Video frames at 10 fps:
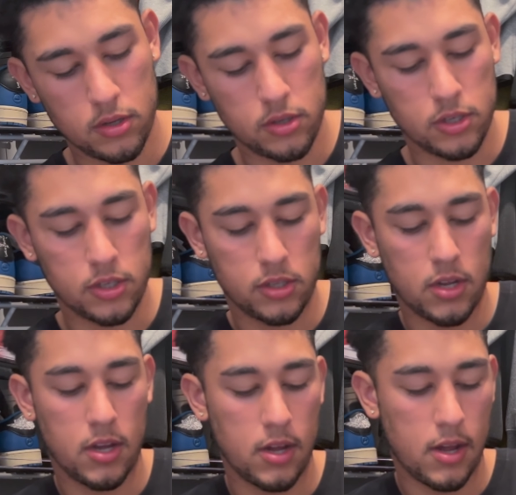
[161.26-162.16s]
Just
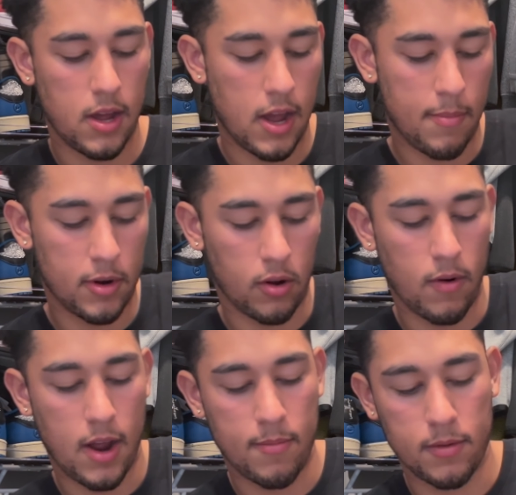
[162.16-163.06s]
happened to
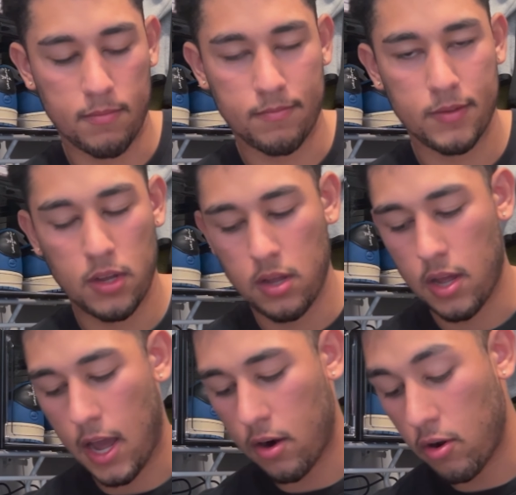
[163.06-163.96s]
grab them.
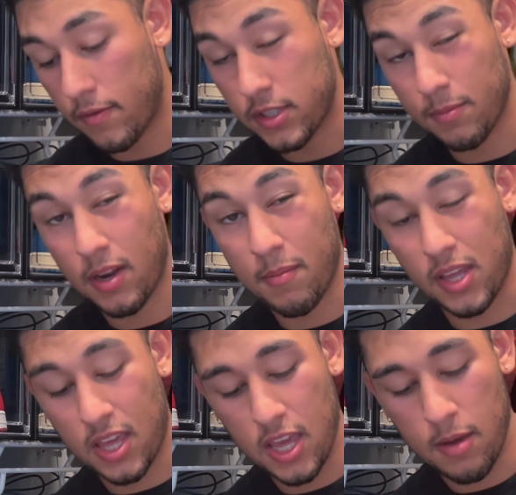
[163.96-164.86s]
I don't know if it's something I'm going
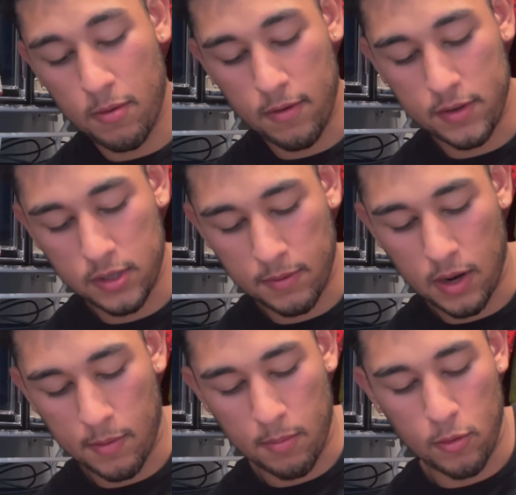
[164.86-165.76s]
to keep or if it's something
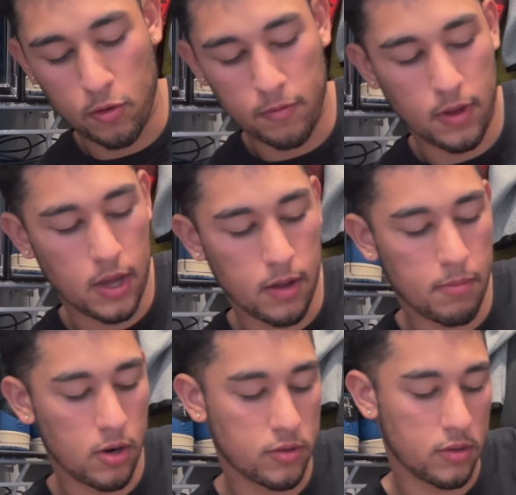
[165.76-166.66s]
I'm going to move yet,
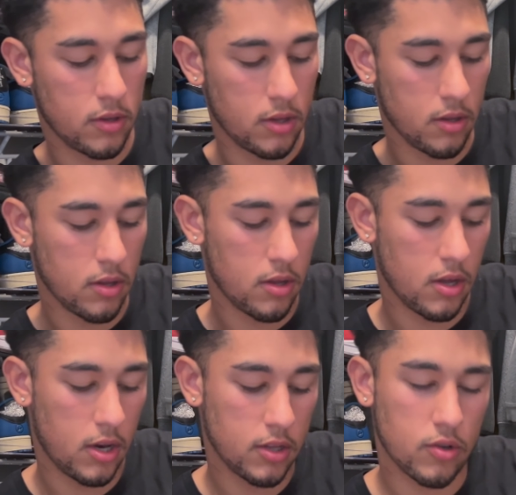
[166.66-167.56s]
personally.
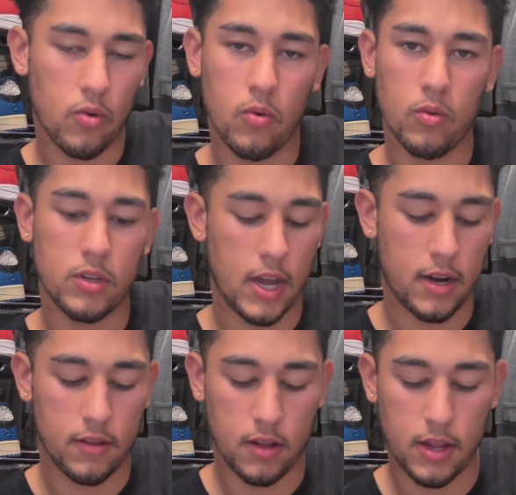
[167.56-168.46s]
It is cool to add
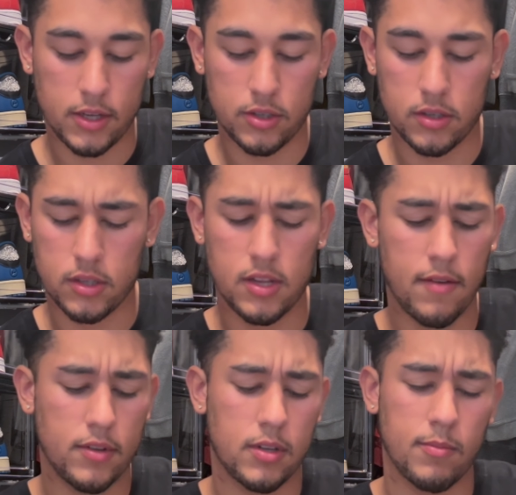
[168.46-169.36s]
to the collection and
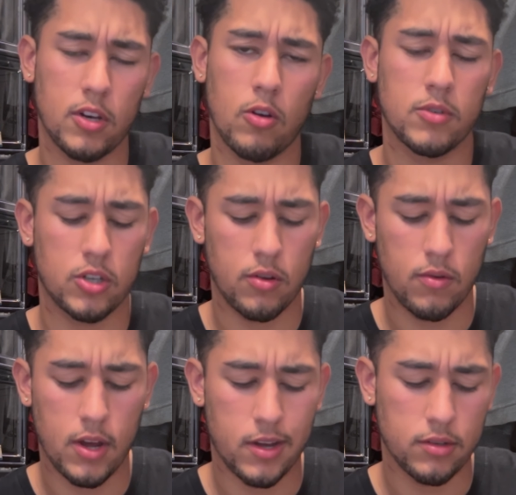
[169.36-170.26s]
definitely something dope to show you
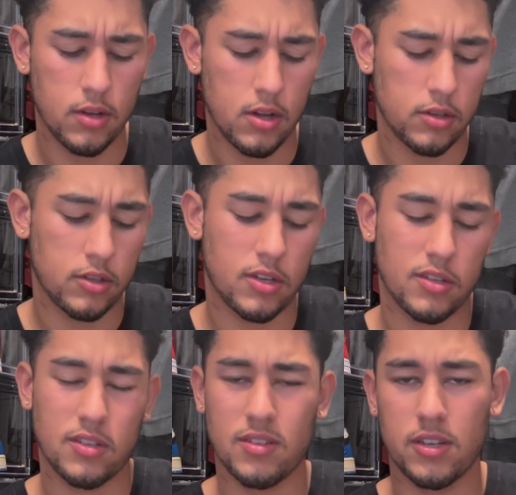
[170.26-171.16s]
guys just because
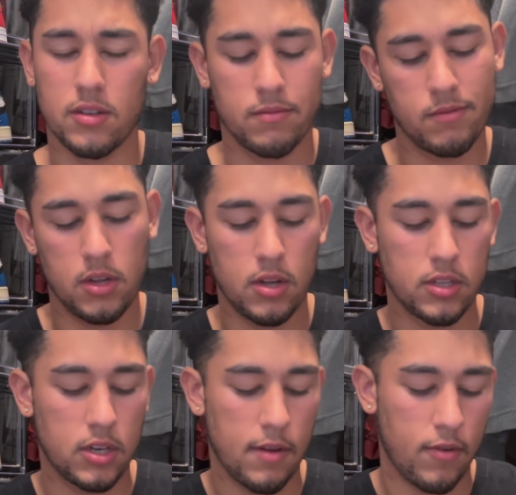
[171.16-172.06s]
it's a
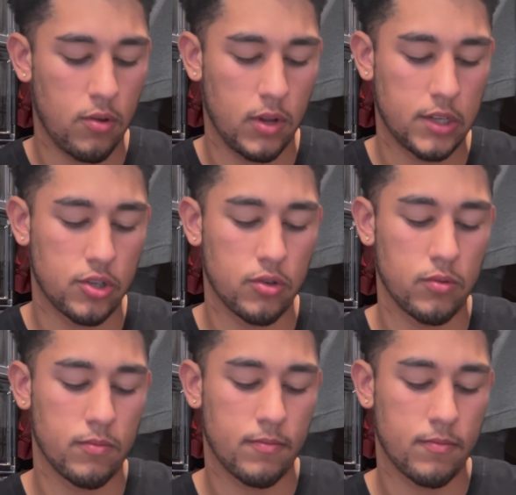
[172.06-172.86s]
different, unique shoe.